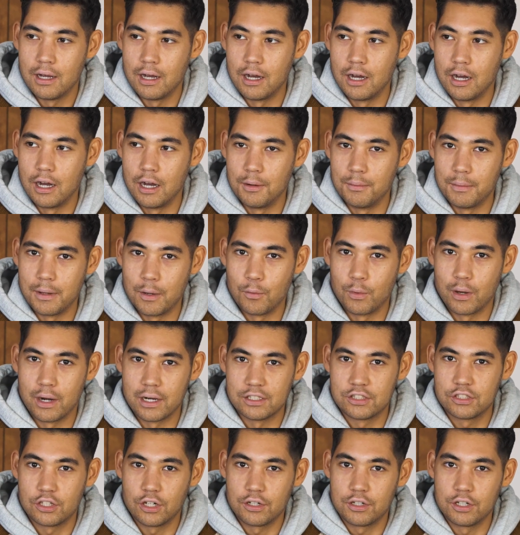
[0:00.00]
Um, and what
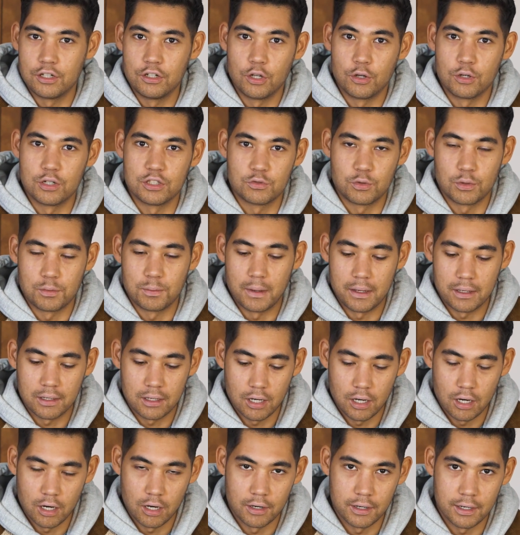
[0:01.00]
I started to notice with my
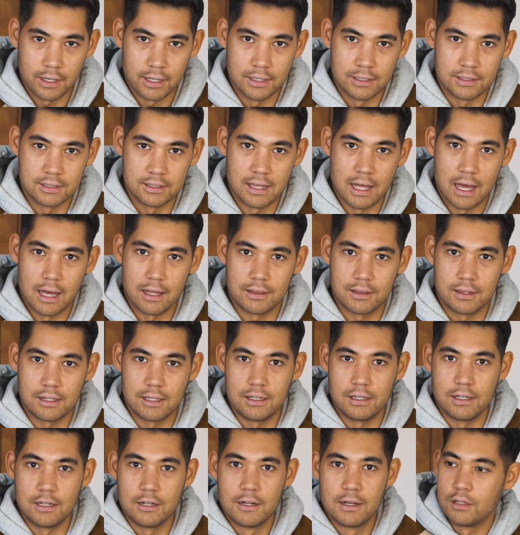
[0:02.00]
car is that
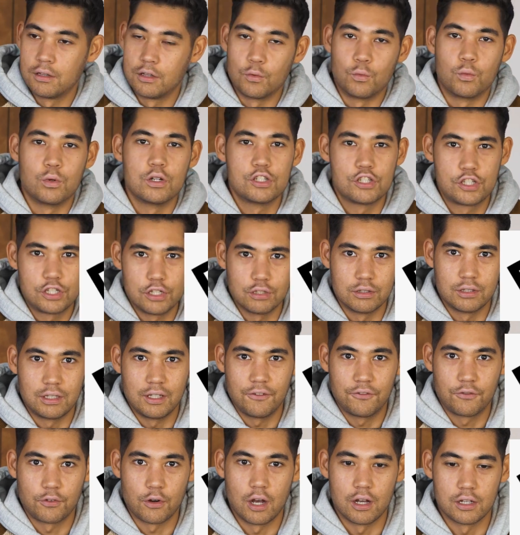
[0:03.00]
the, the windshield
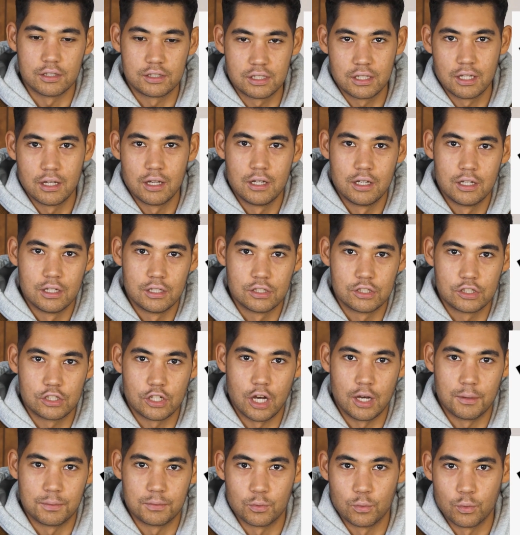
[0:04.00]
defrost
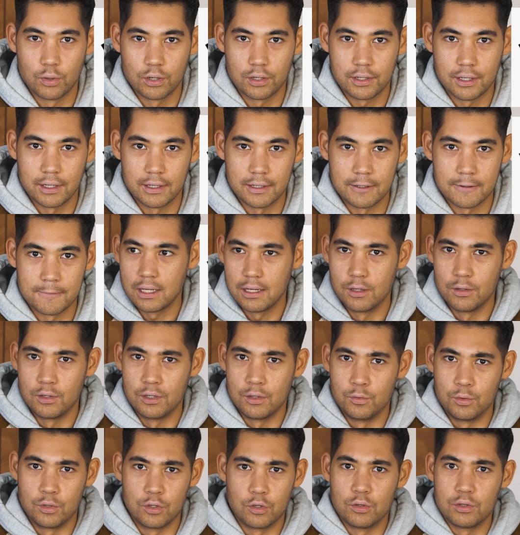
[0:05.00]
stopped working.
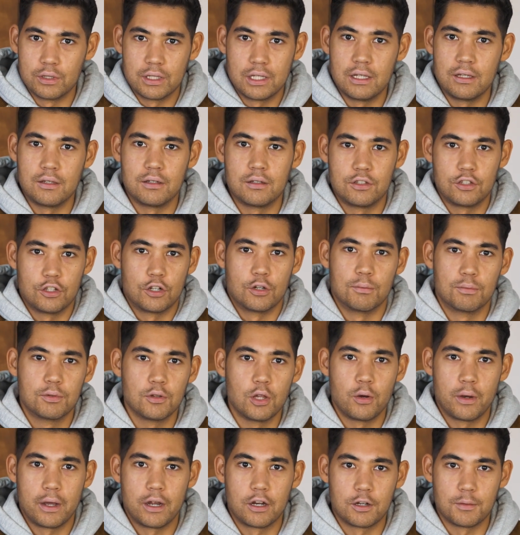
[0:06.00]
It, it would only you know
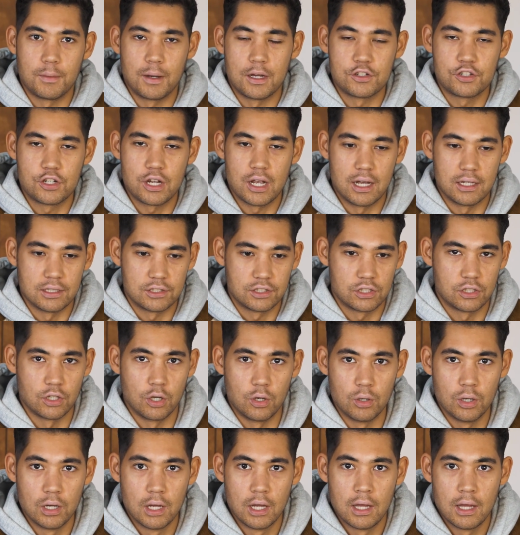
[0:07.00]
blow air to my chest.
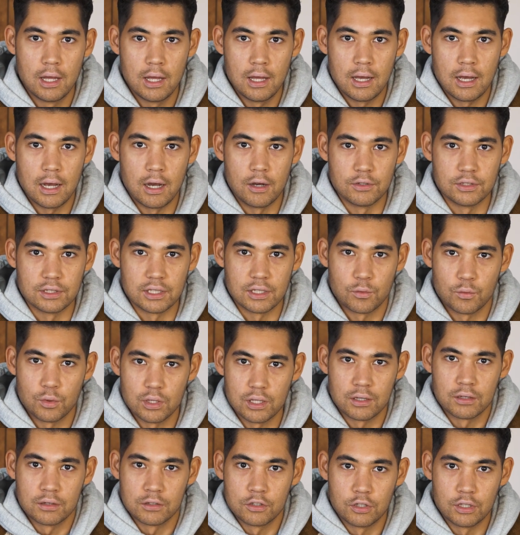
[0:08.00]
So I was like,
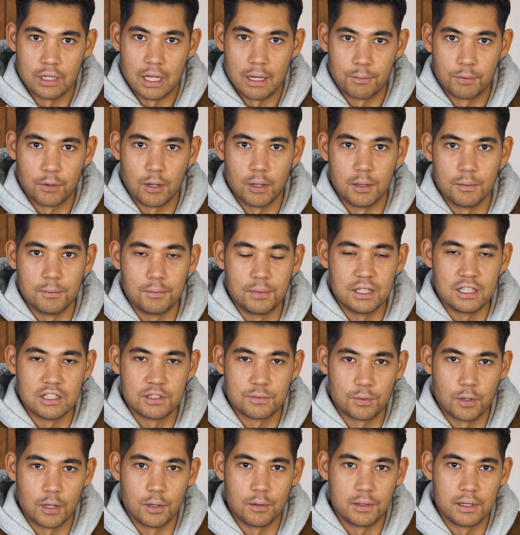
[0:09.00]
what could that problem be?
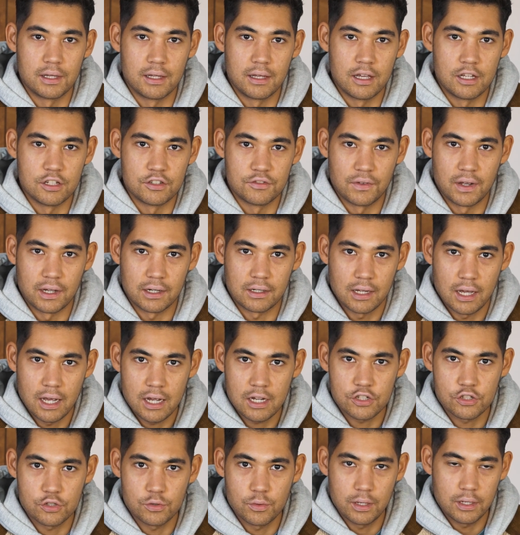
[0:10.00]
It's probably the HVAC
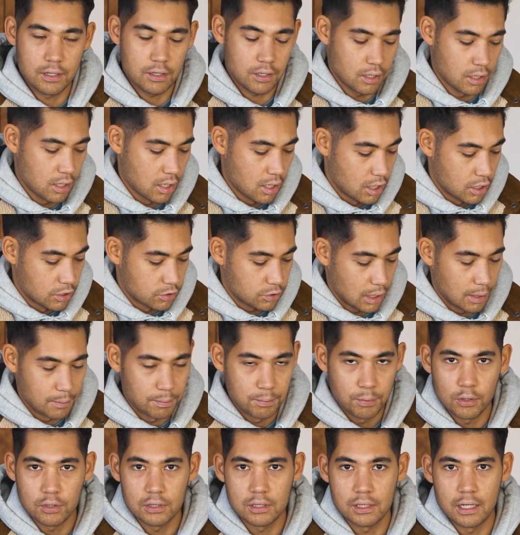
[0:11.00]
actuator. So I
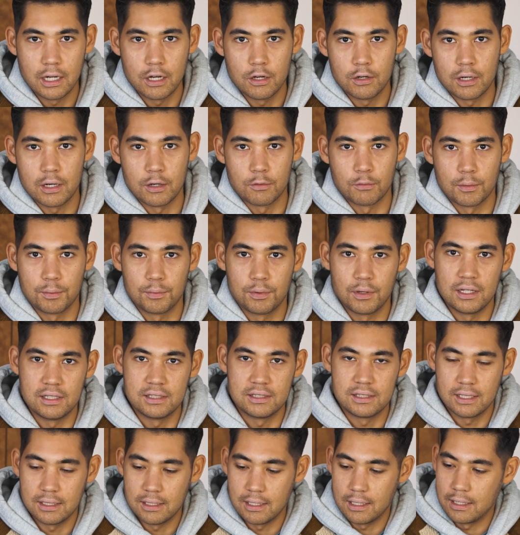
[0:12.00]
pulled it out and
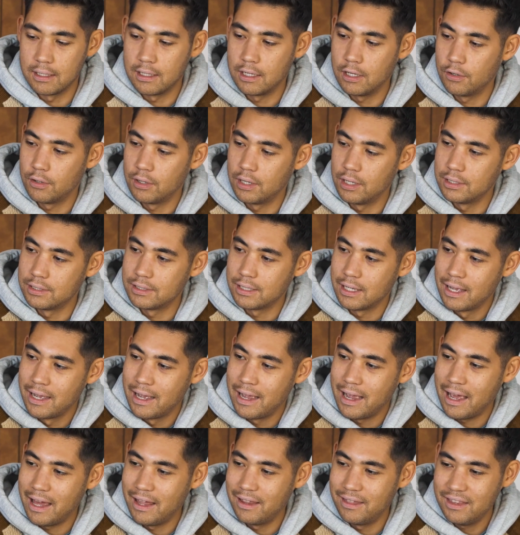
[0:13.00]
replaced it and here it is.
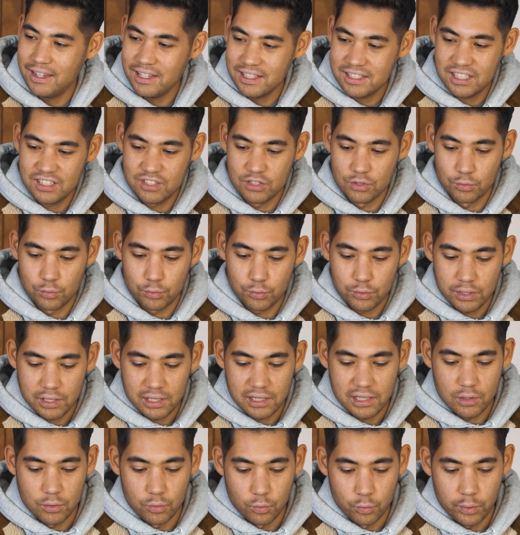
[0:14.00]
And this is a
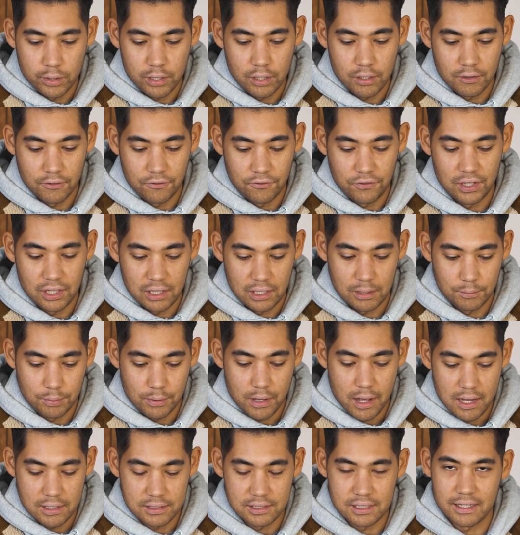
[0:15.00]
really weird feeling
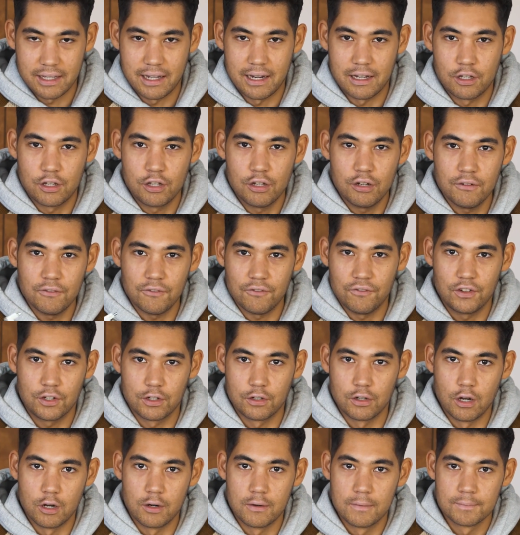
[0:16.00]
plastic and I couldn't
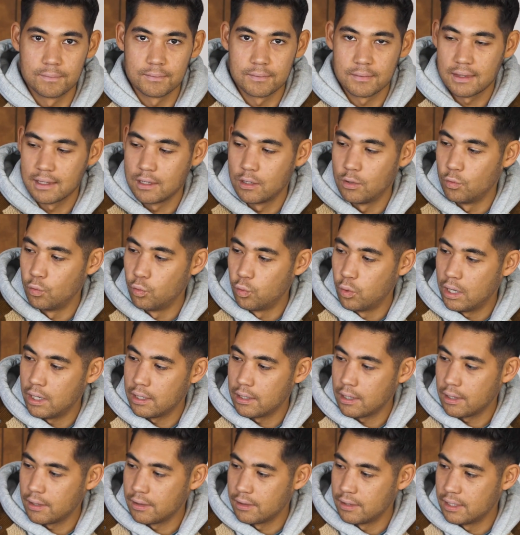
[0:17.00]
figure out
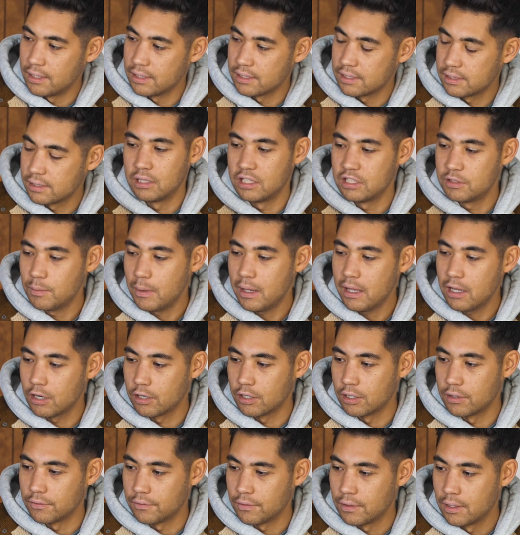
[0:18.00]
what this is made
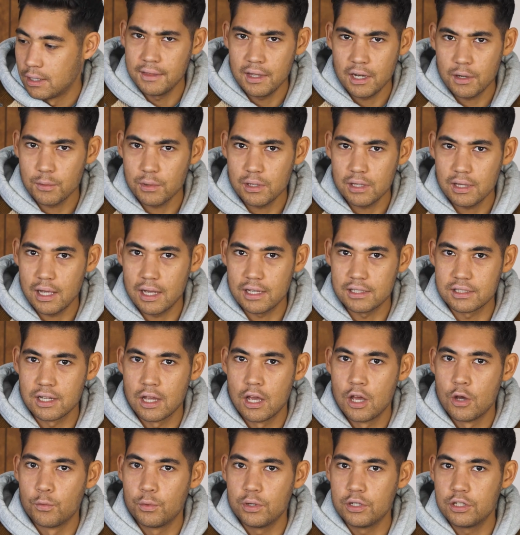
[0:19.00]
out of. Then I realized
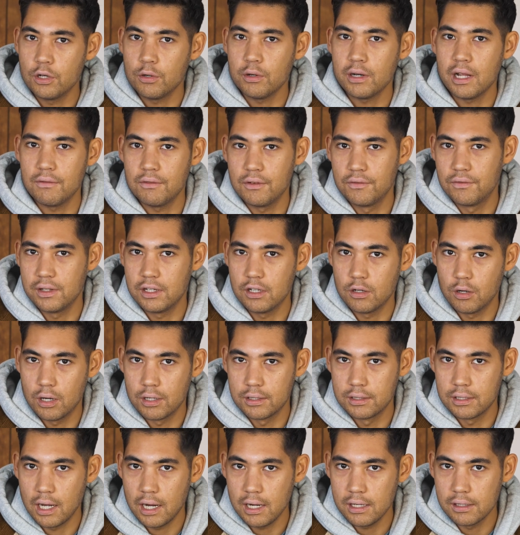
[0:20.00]
we don't have a video
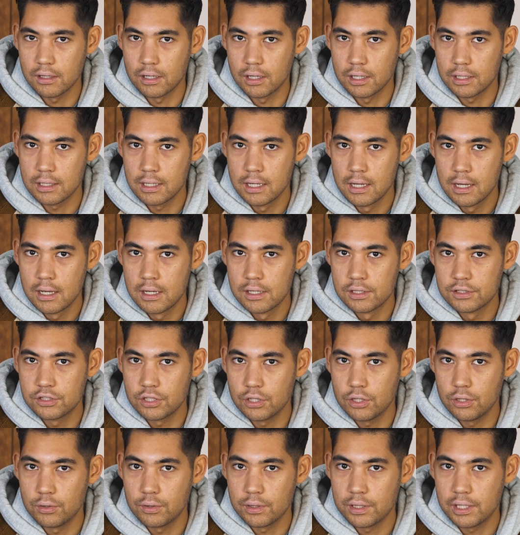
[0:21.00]
on nylon,
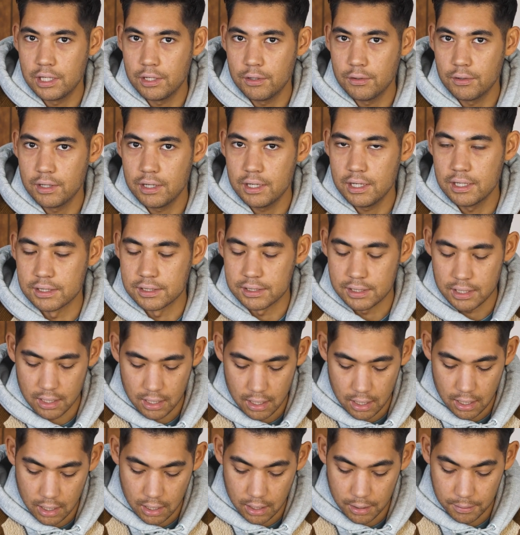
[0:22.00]
so here it is.
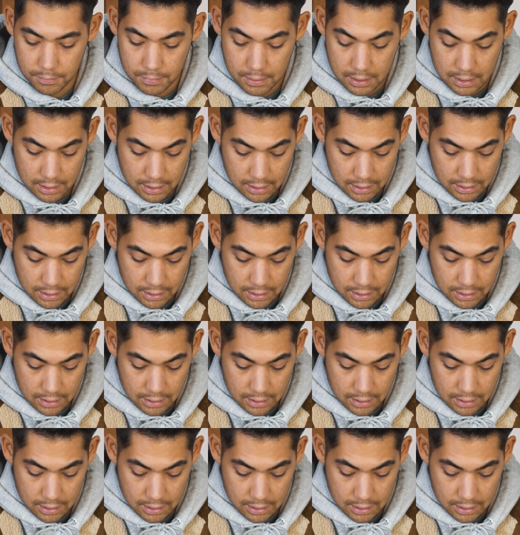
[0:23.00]
Um,